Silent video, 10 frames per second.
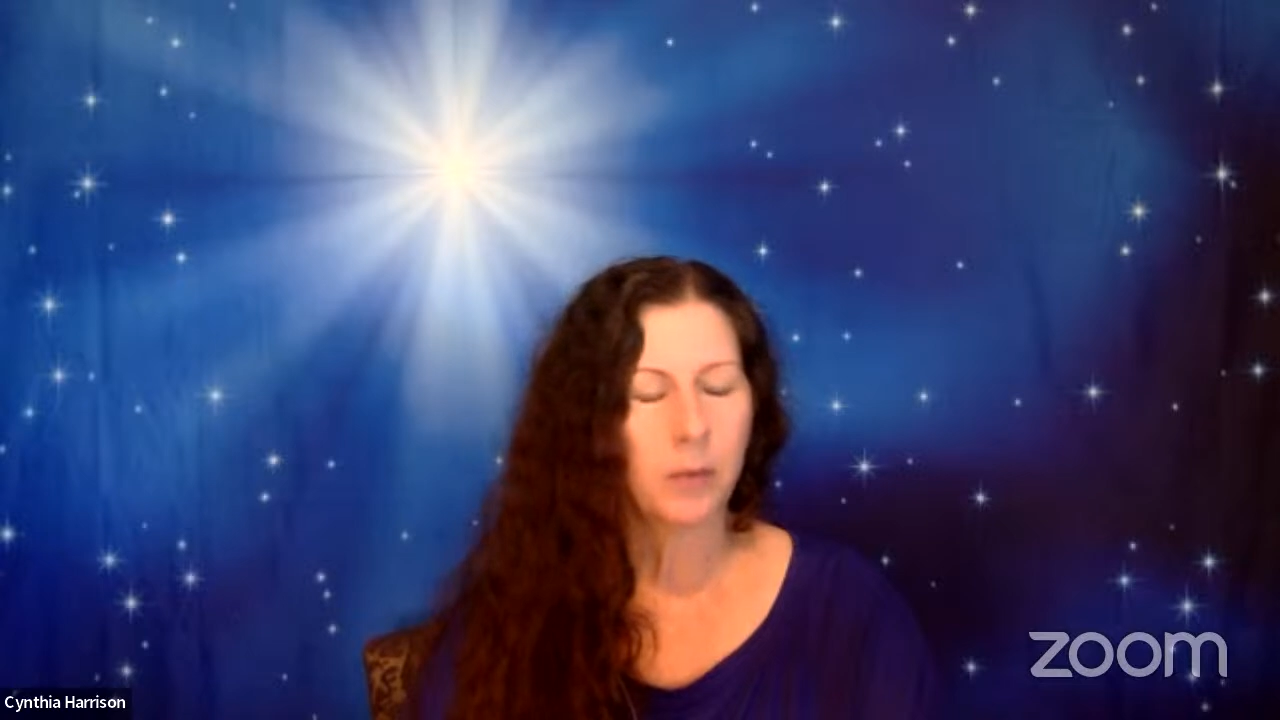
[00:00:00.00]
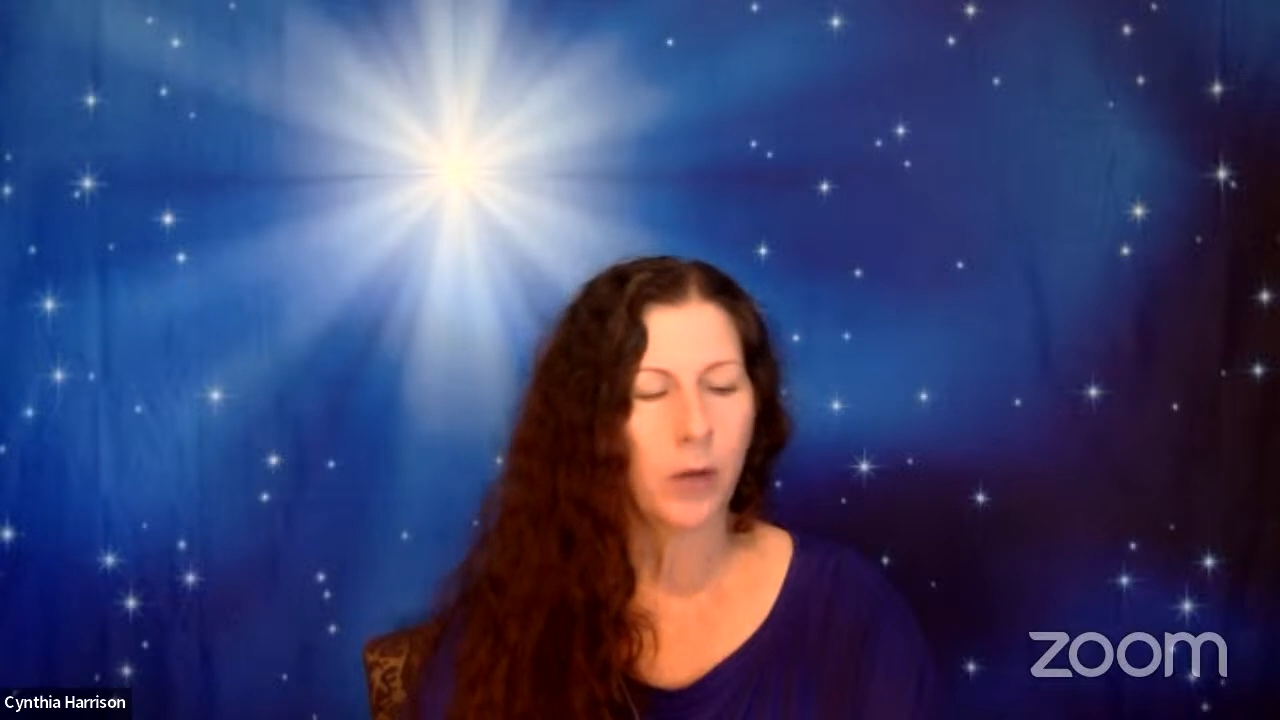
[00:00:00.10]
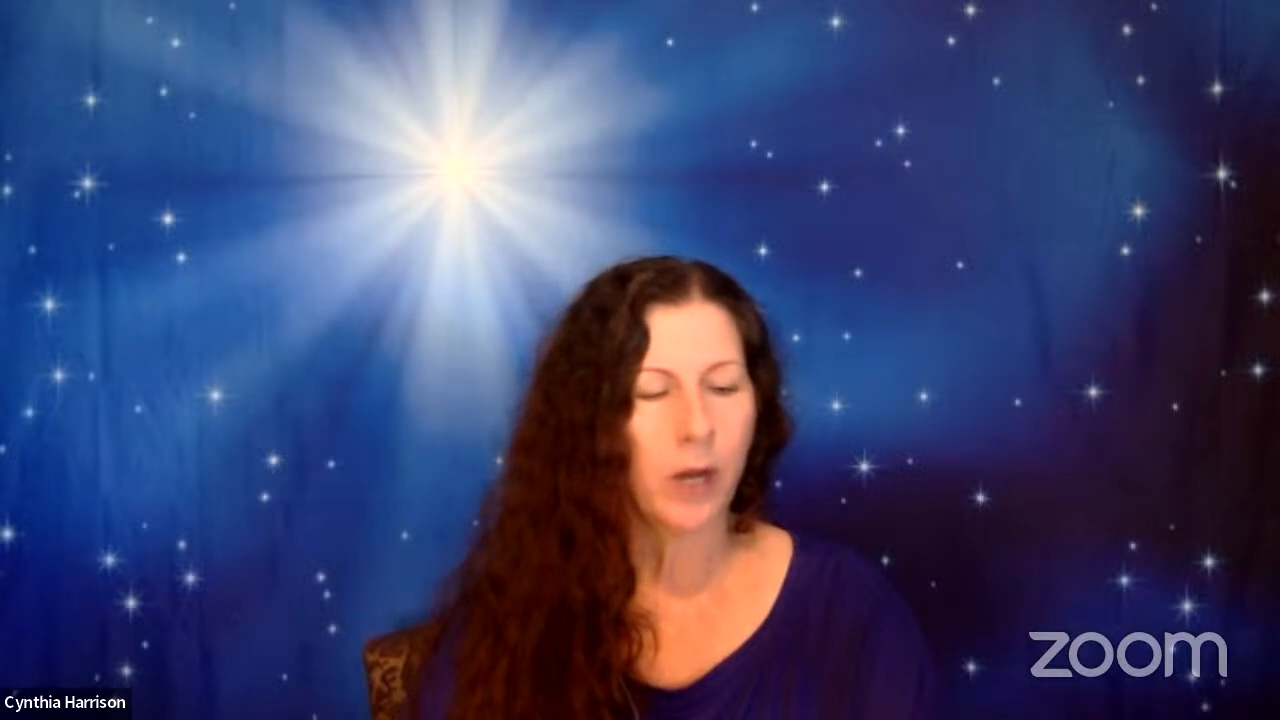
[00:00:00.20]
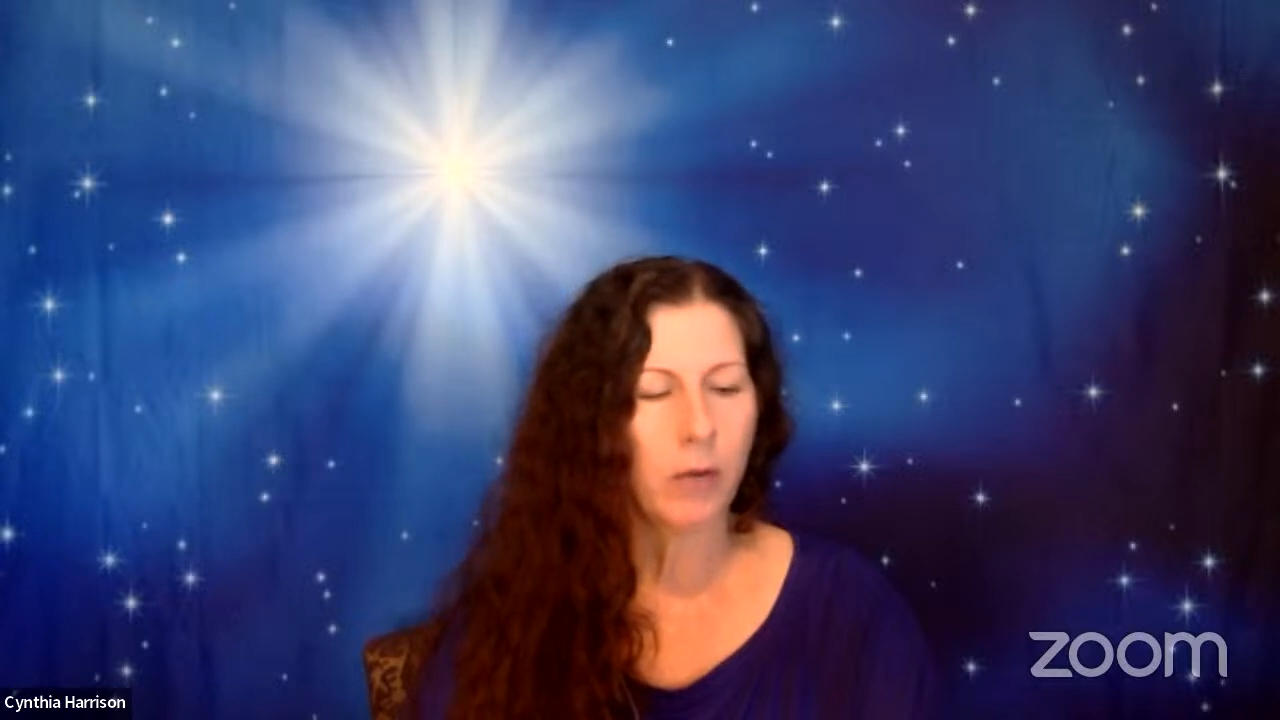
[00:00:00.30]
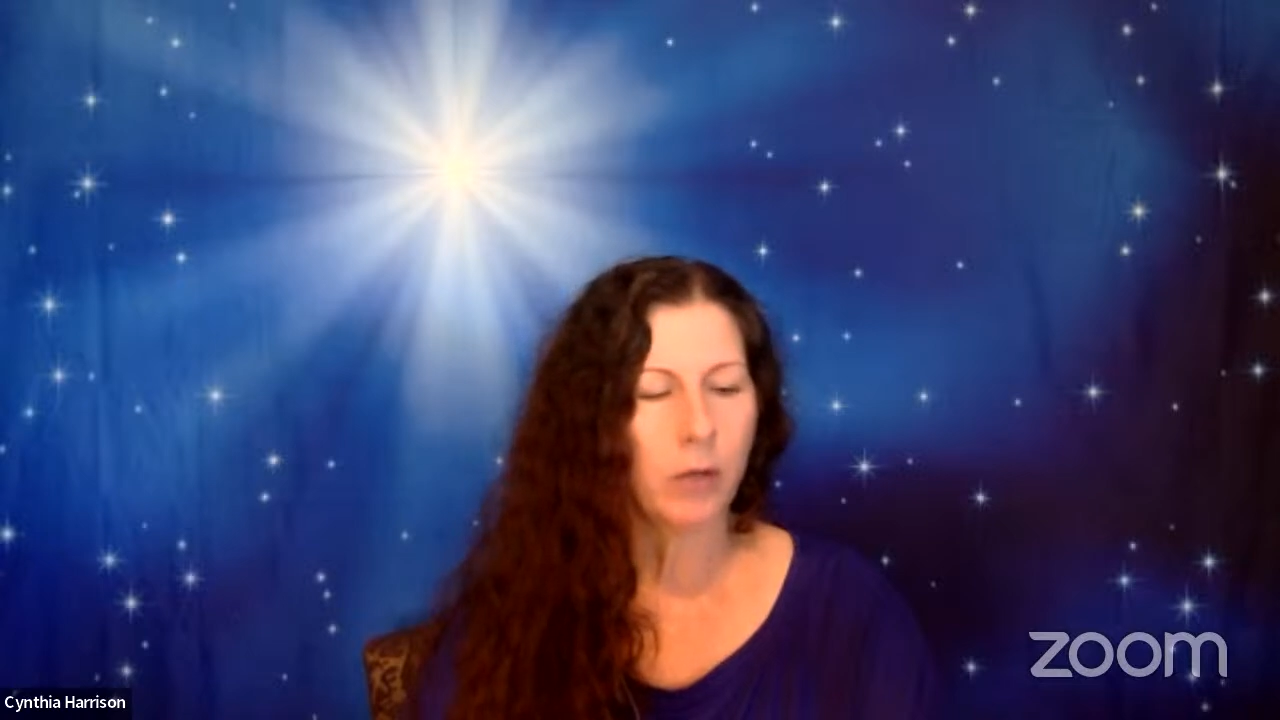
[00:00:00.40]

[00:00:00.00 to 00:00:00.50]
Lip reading: a prayer